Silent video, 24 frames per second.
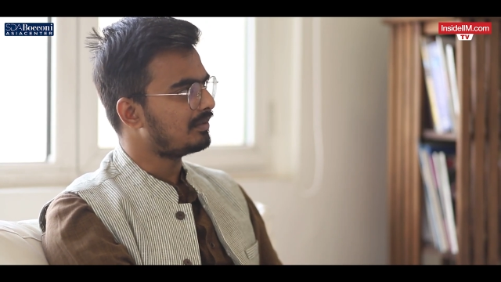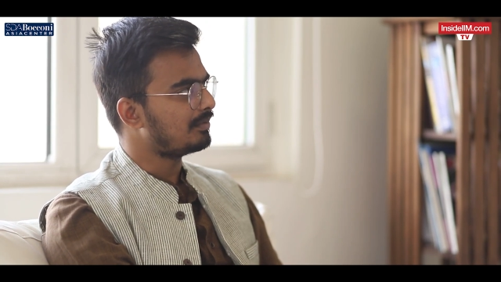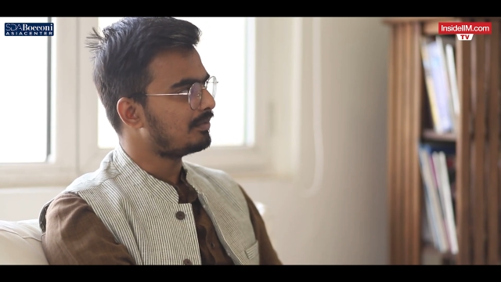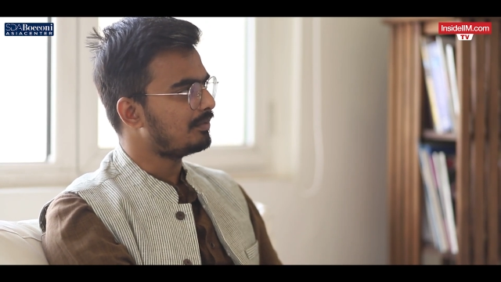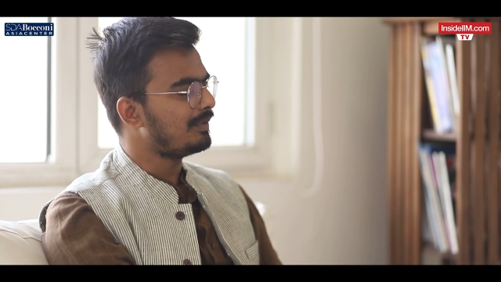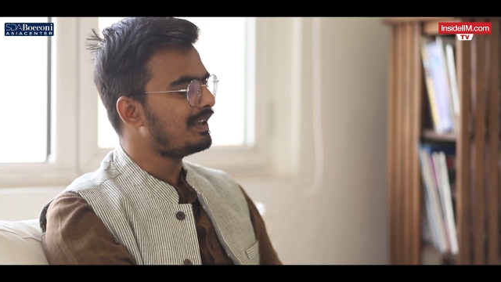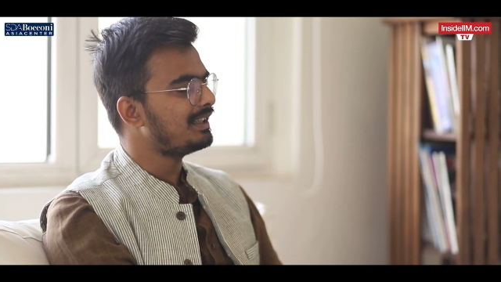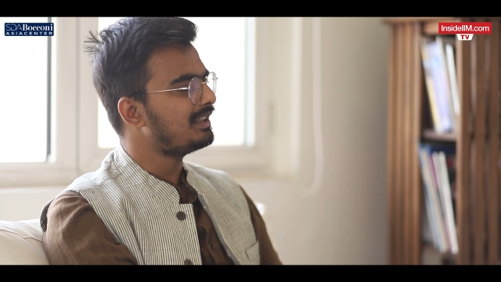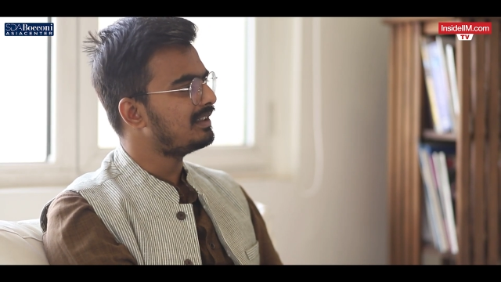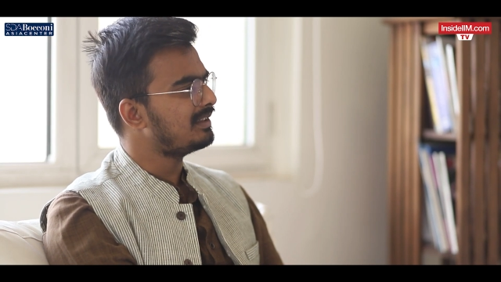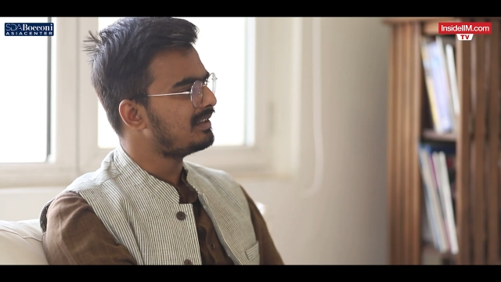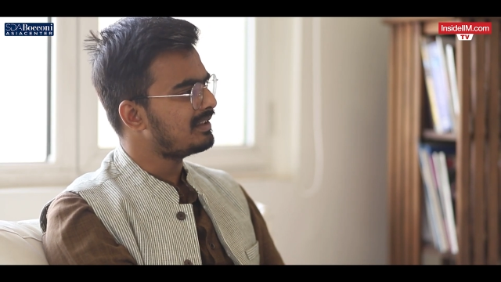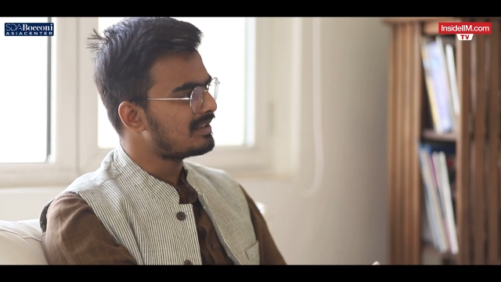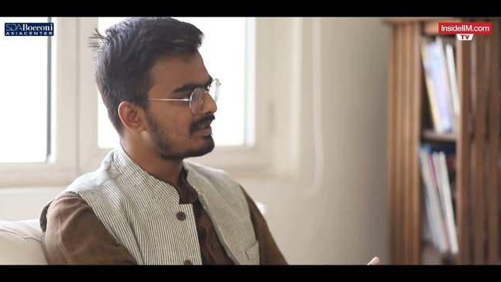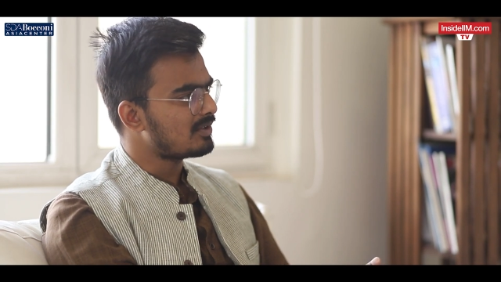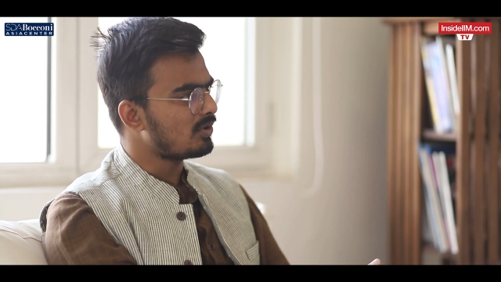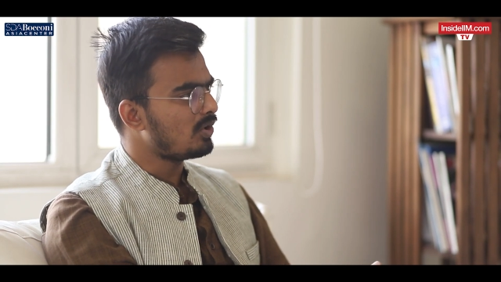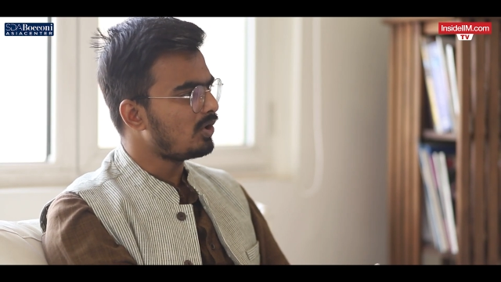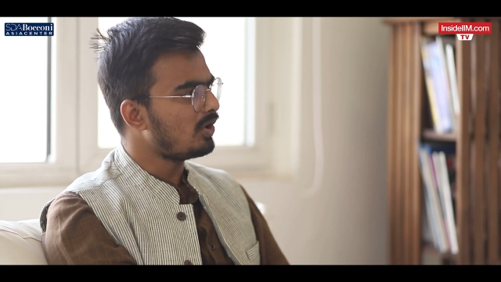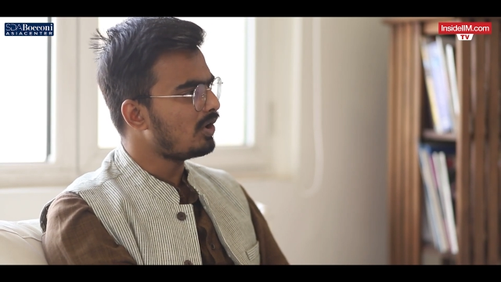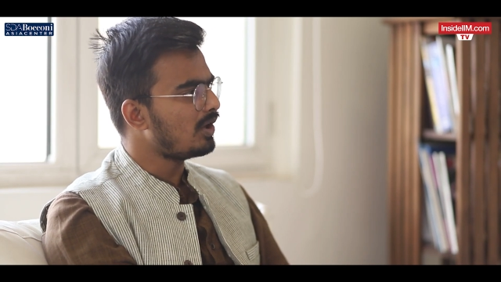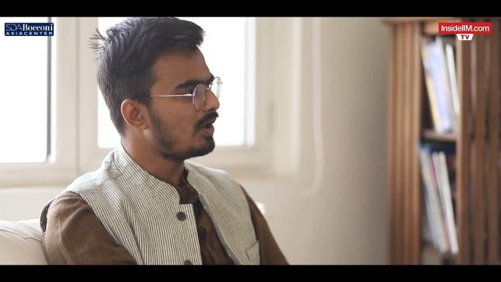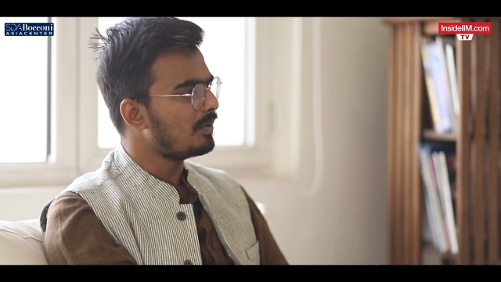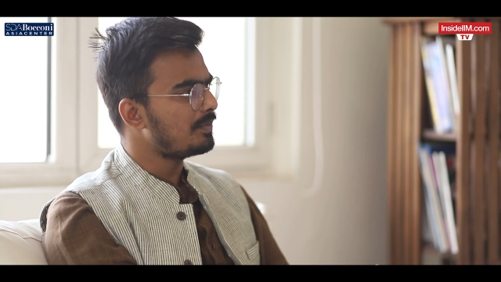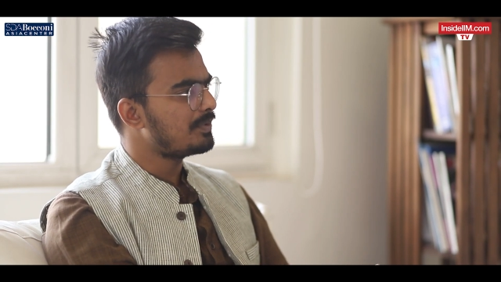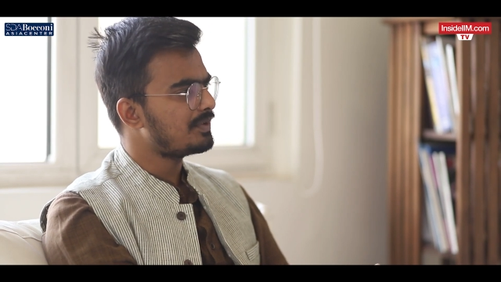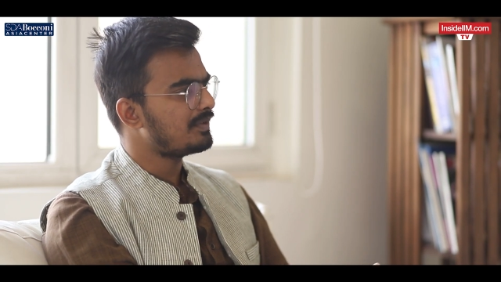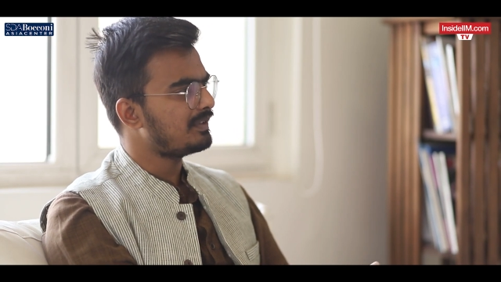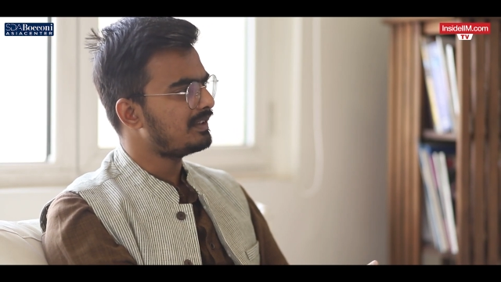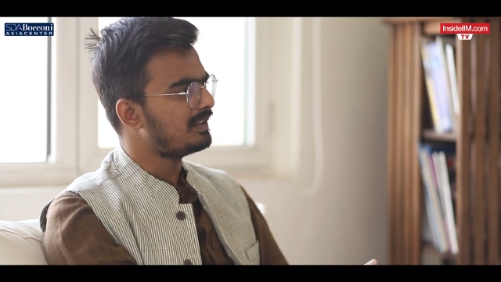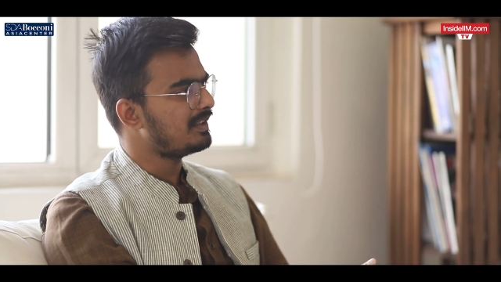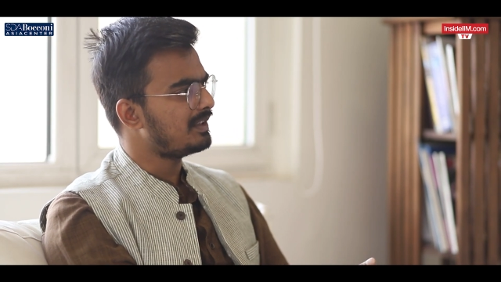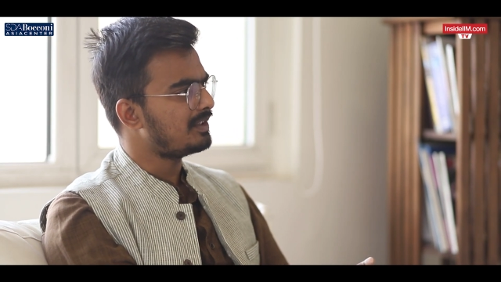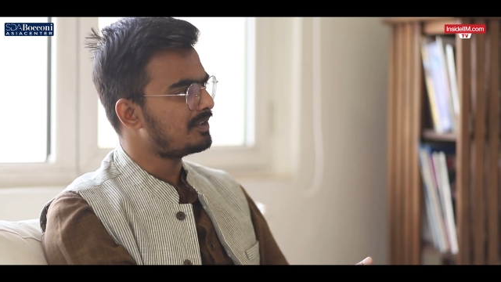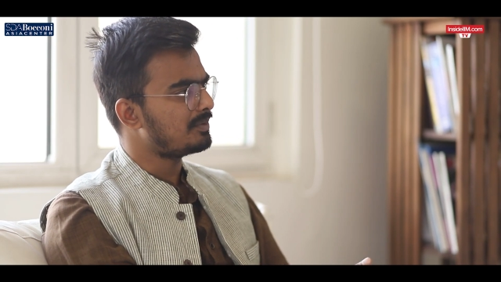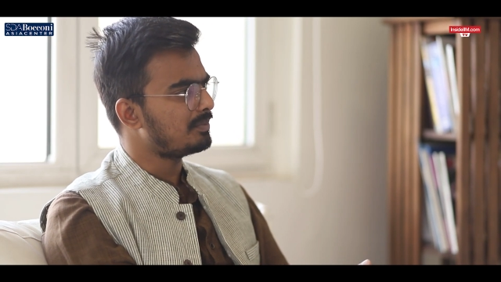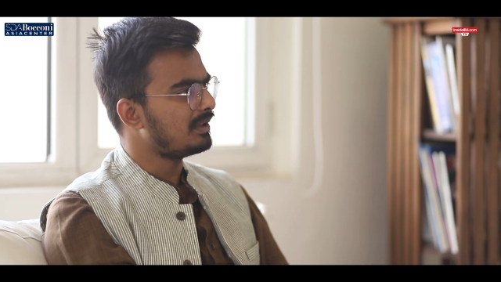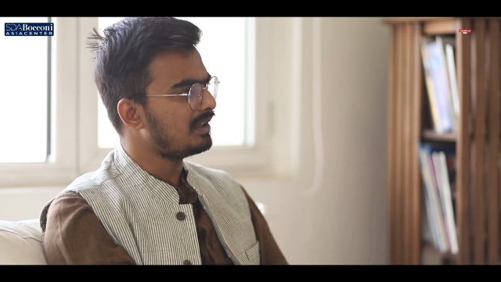whether it's ops, whether it's